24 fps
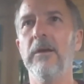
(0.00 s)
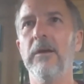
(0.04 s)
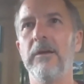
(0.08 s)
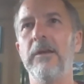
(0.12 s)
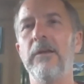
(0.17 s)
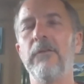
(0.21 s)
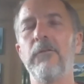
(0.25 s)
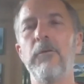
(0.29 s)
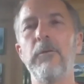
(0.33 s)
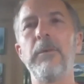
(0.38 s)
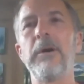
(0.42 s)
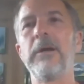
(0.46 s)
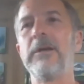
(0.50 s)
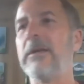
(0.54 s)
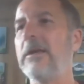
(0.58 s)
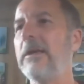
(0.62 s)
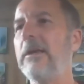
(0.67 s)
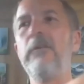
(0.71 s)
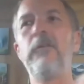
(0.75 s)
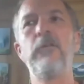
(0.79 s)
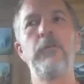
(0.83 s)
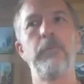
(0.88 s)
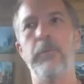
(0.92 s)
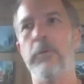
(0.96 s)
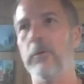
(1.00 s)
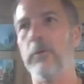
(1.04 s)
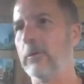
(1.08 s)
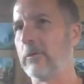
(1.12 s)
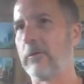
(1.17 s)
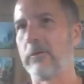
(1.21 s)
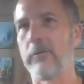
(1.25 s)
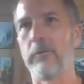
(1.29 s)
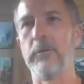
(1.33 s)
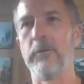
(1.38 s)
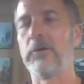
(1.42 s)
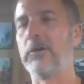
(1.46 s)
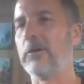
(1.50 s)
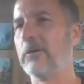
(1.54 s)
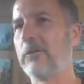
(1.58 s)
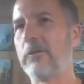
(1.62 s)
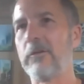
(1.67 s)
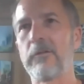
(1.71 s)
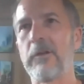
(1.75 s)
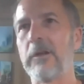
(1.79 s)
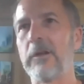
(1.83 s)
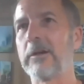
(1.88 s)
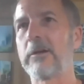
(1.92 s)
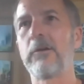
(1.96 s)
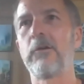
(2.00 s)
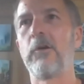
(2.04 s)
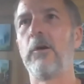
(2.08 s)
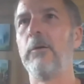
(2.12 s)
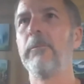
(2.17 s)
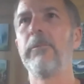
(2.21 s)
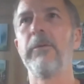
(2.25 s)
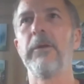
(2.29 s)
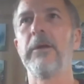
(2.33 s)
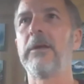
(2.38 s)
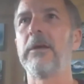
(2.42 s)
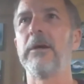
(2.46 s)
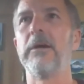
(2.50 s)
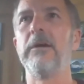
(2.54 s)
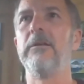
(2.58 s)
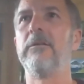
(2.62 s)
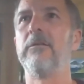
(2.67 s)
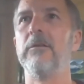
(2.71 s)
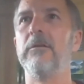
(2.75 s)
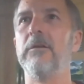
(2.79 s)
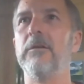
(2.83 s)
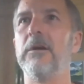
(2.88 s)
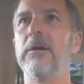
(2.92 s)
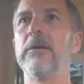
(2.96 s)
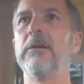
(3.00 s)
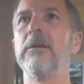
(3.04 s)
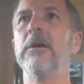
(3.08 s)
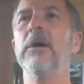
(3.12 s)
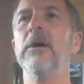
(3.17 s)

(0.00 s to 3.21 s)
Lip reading: Never mind esports, which is just like complicated, right?